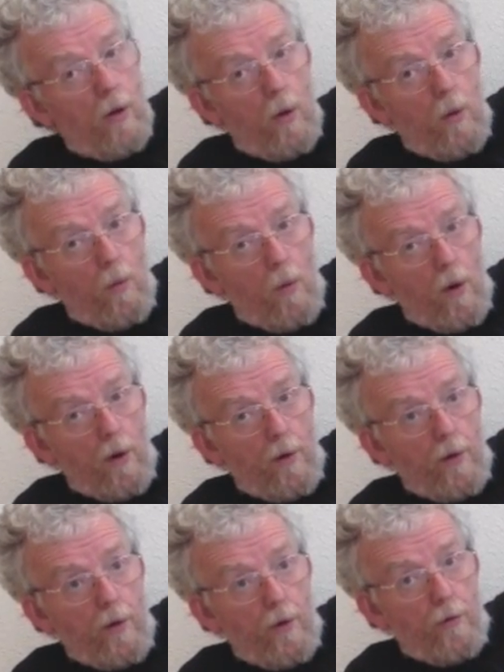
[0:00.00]
And repeat
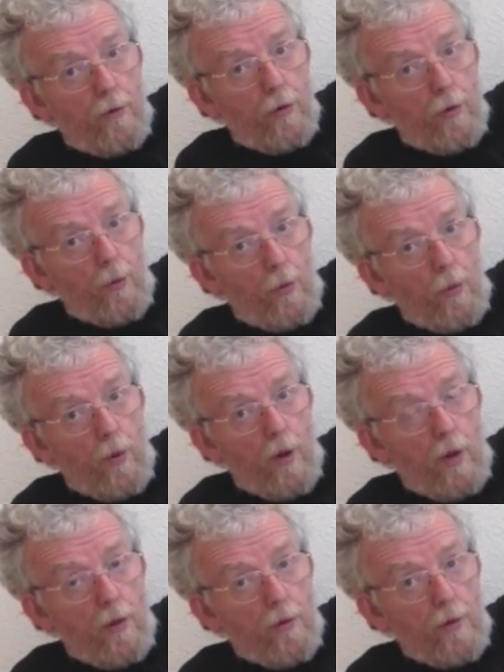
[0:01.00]
this exercise about
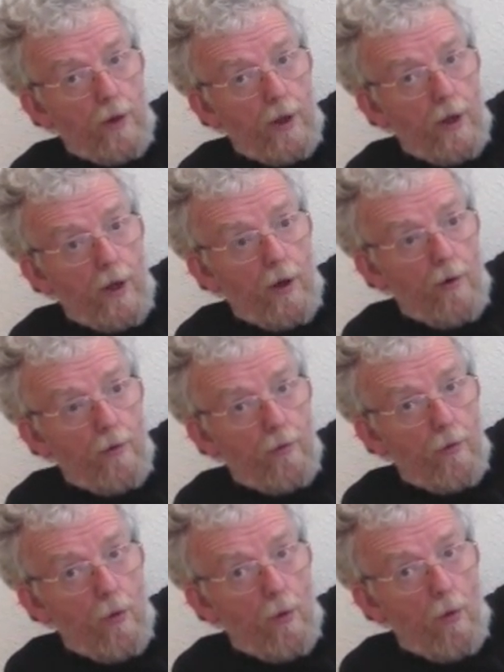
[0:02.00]
10 times,
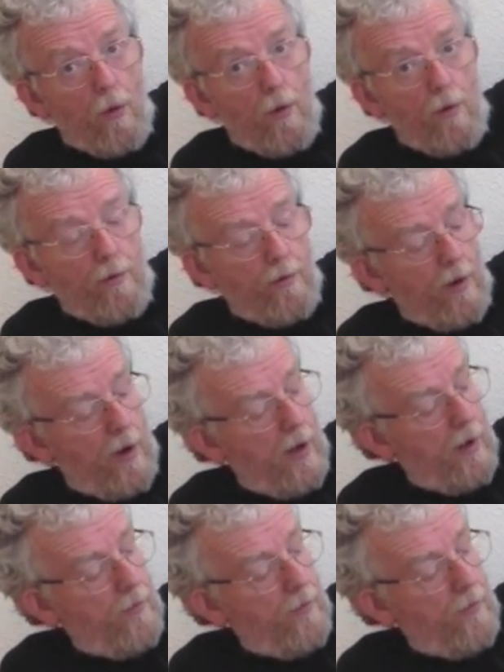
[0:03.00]
twice daily.